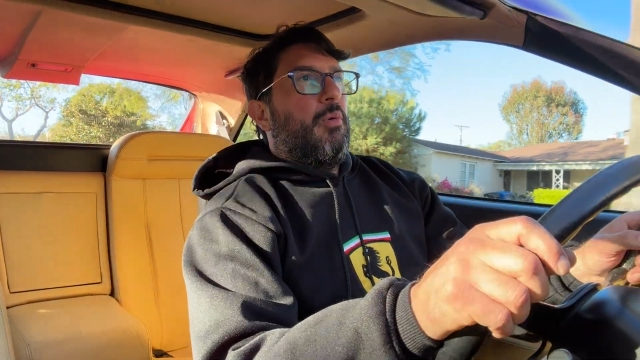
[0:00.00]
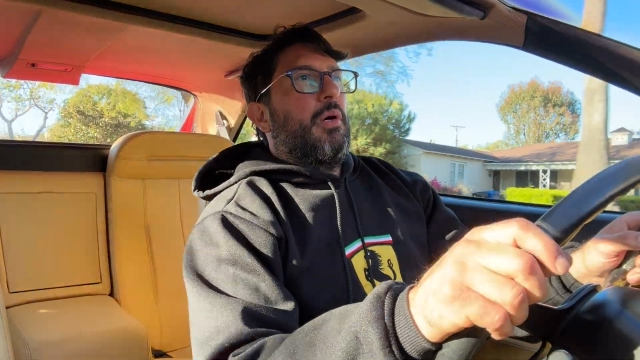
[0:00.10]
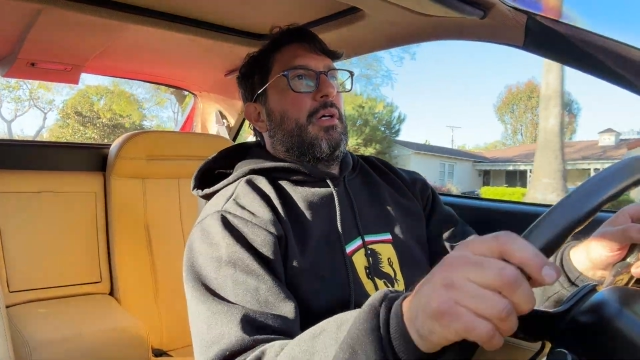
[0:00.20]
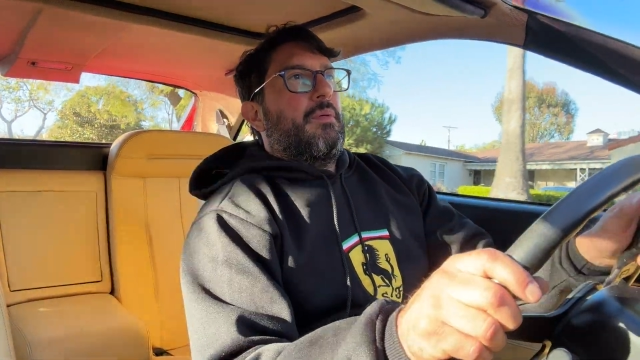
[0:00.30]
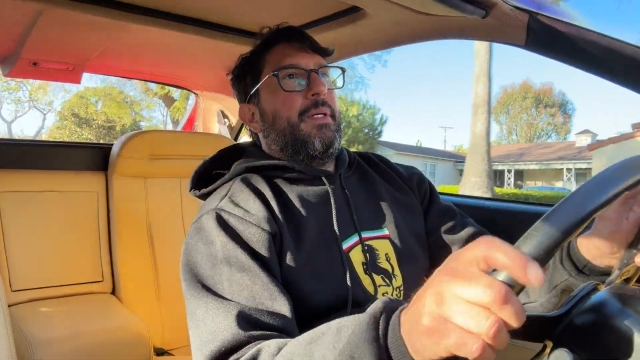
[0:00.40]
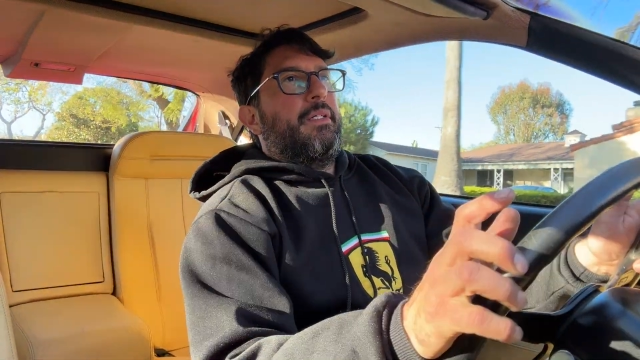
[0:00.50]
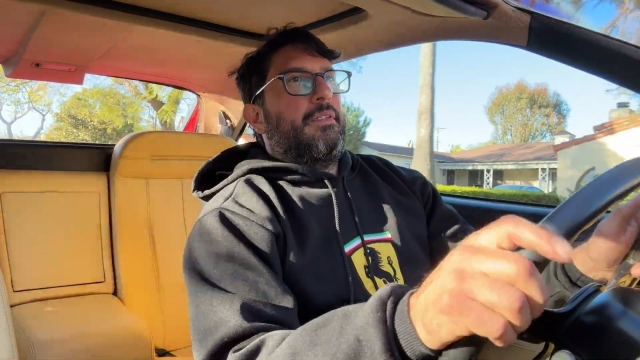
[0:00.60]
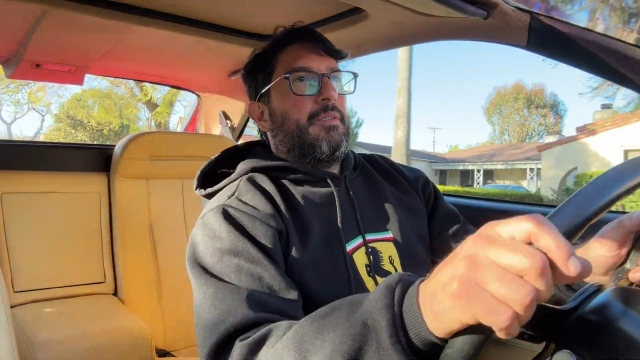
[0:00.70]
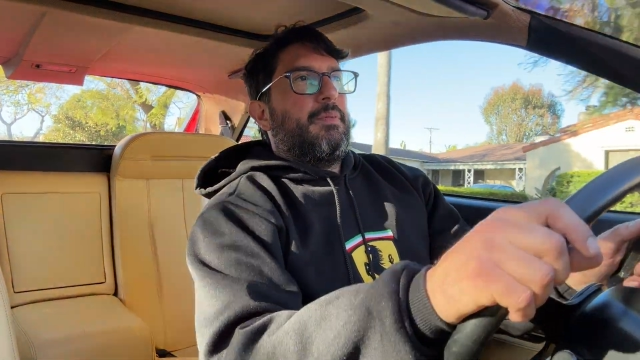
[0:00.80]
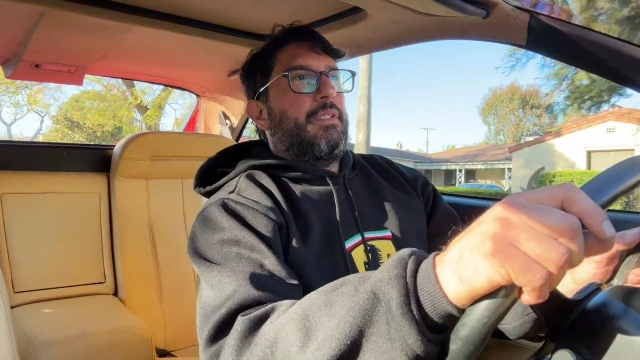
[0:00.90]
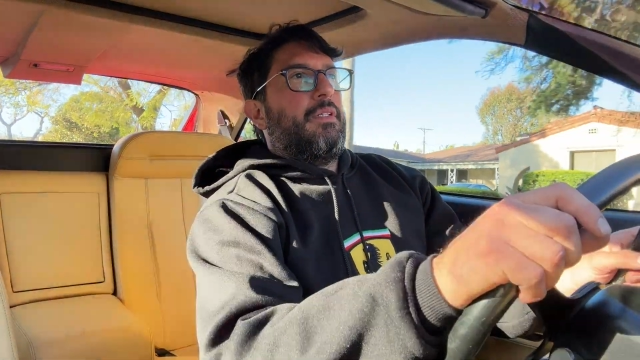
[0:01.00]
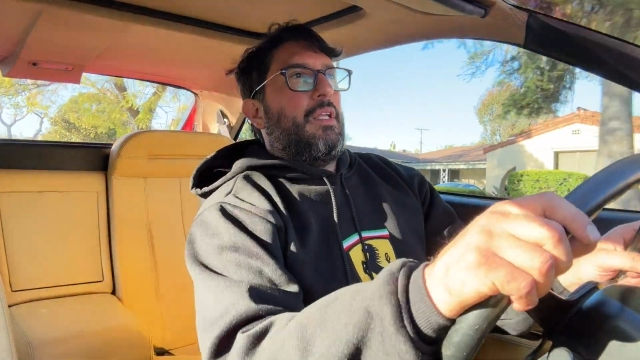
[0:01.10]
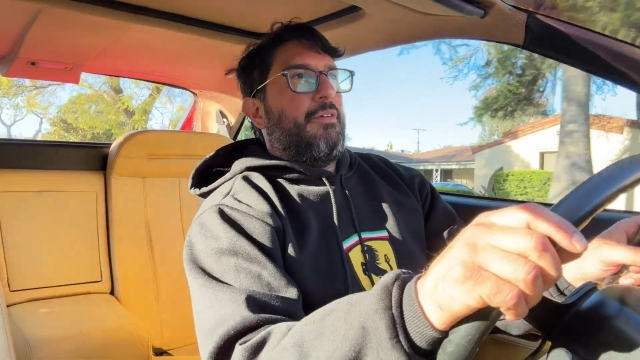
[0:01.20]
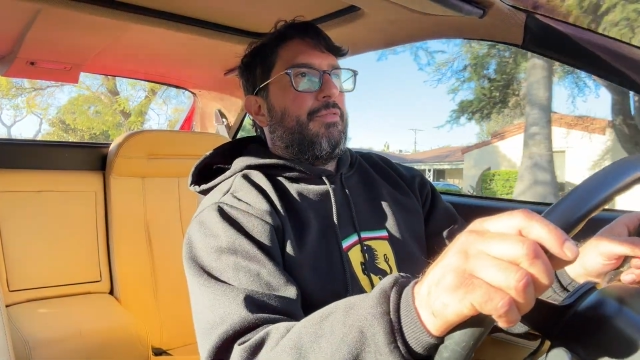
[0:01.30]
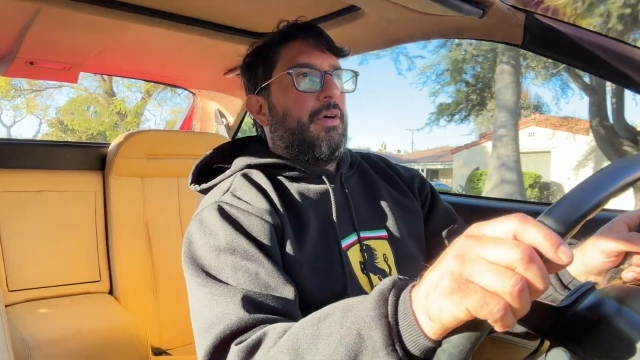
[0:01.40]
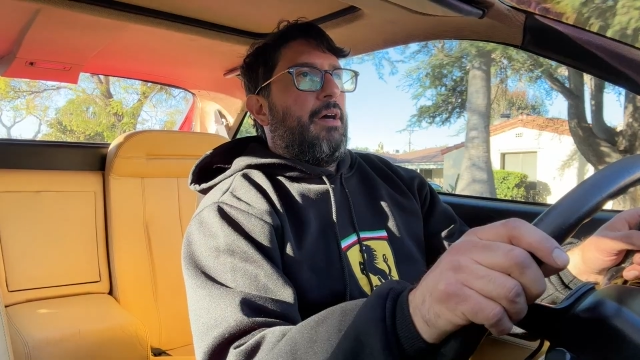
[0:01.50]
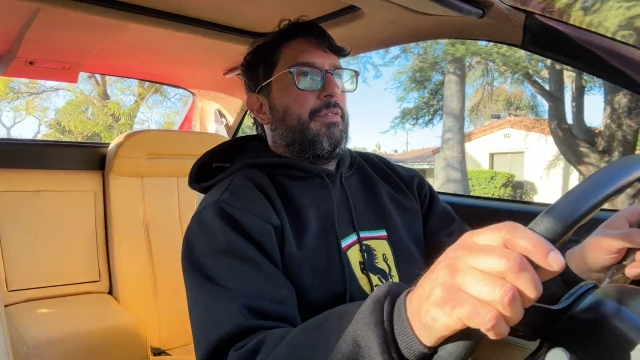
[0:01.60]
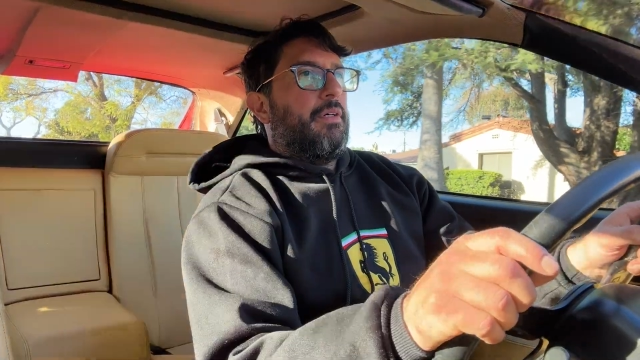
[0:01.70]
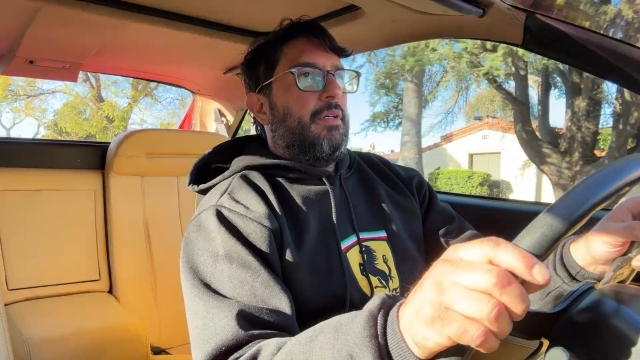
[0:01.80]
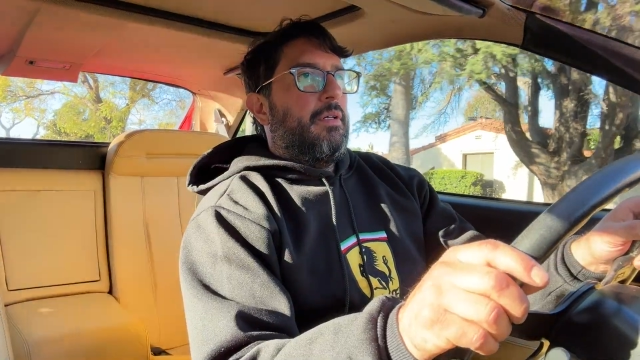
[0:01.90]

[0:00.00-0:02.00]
work because it's been sitting forever.